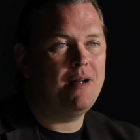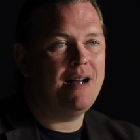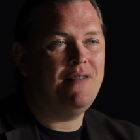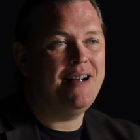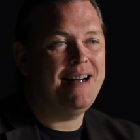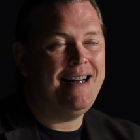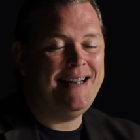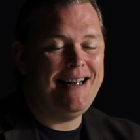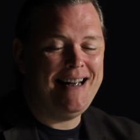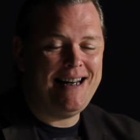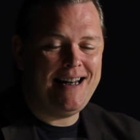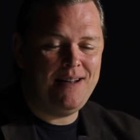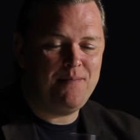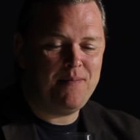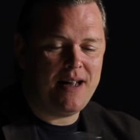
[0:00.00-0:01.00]

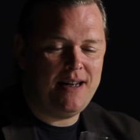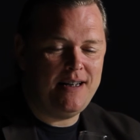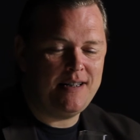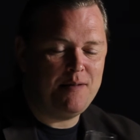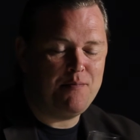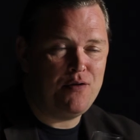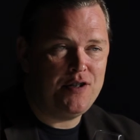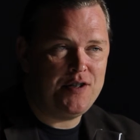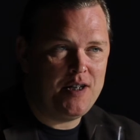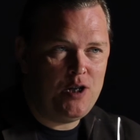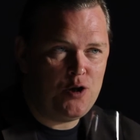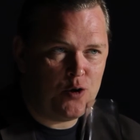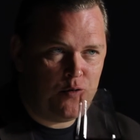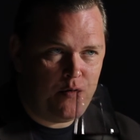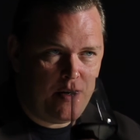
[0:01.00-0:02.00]
Kavaklidere and it's the
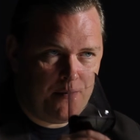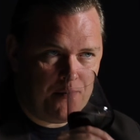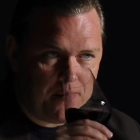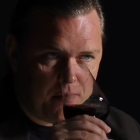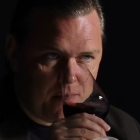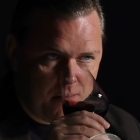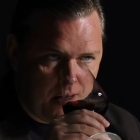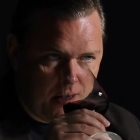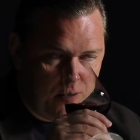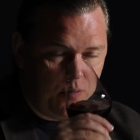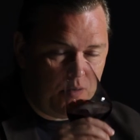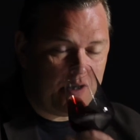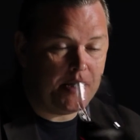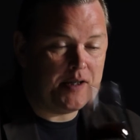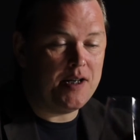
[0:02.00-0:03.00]
Prestige Cuvée
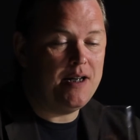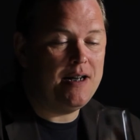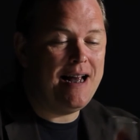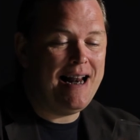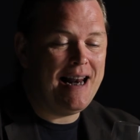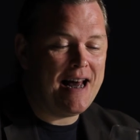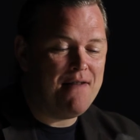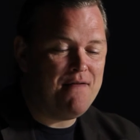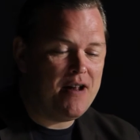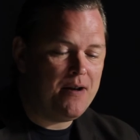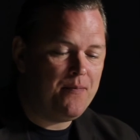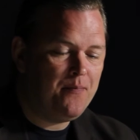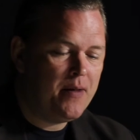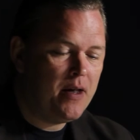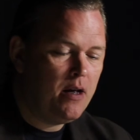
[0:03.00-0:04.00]
2011.
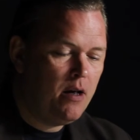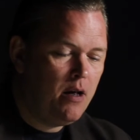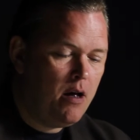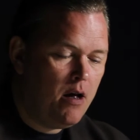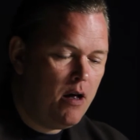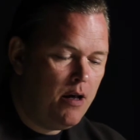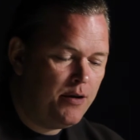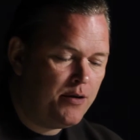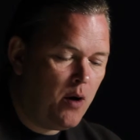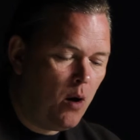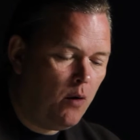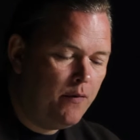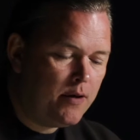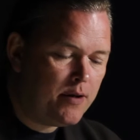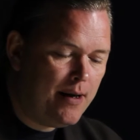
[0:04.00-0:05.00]
So
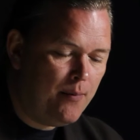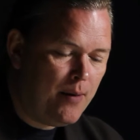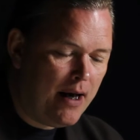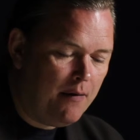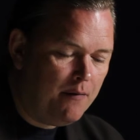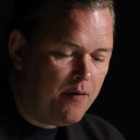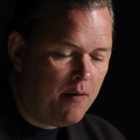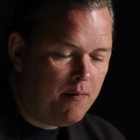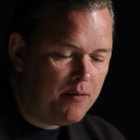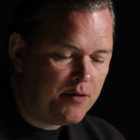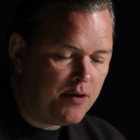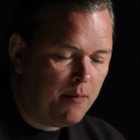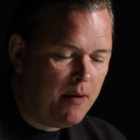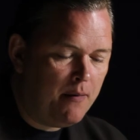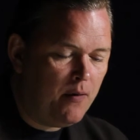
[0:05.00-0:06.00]
obviously, we have
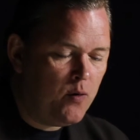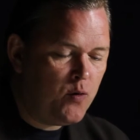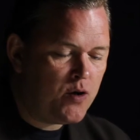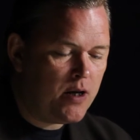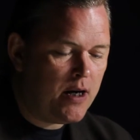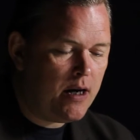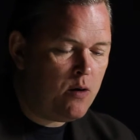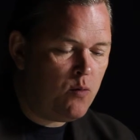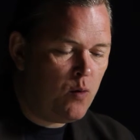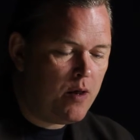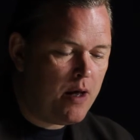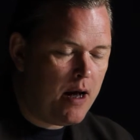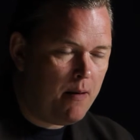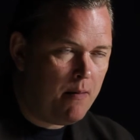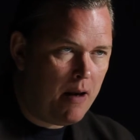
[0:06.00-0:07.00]
some evolution here with
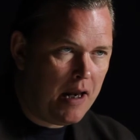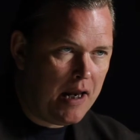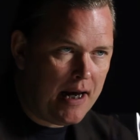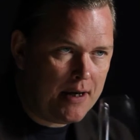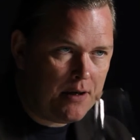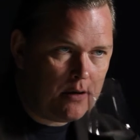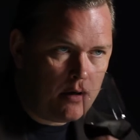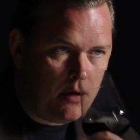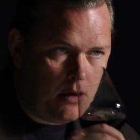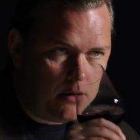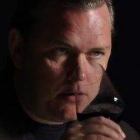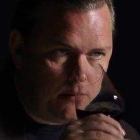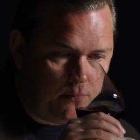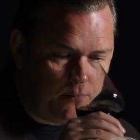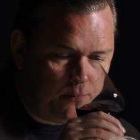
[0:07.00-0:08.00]
a lighter color,